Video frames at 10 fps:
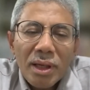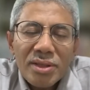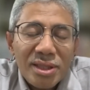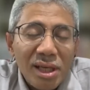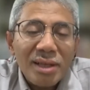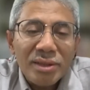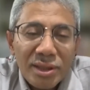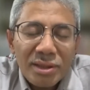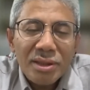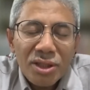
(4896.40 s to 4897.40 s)

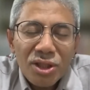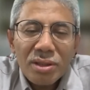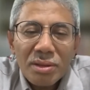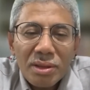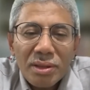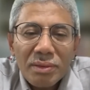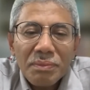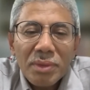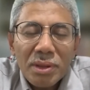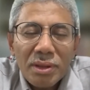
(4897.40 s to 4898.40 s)
started this
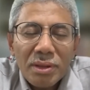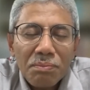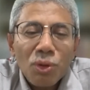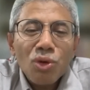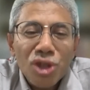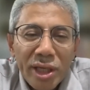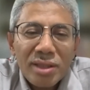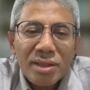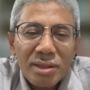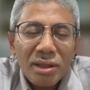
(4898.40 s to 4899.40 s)

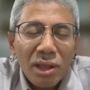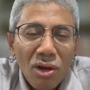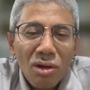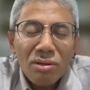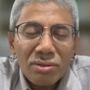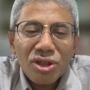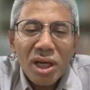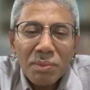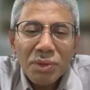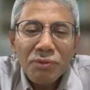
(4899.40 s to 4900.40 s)
projects long
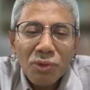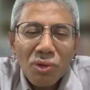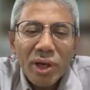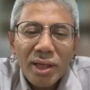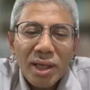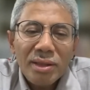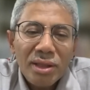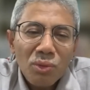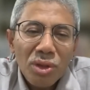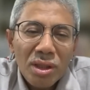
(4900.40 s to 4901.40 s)
time before, and I
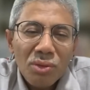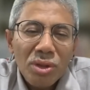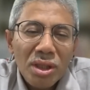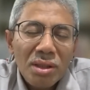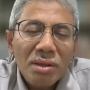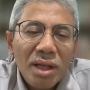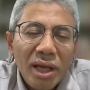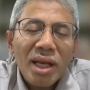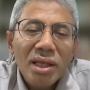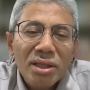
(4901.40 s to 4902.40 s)
think we
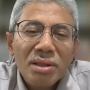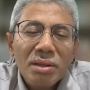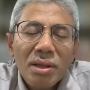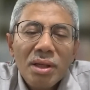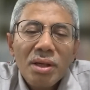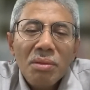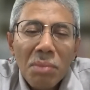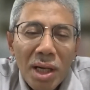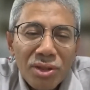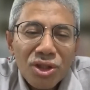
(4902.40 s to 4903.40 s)
can learn
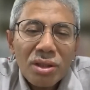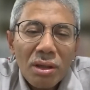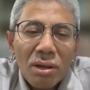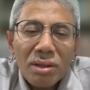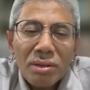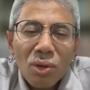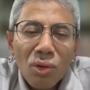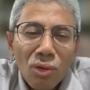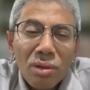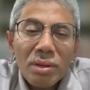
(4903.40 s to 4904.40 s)
much on
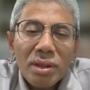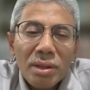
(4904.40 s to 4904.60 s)
all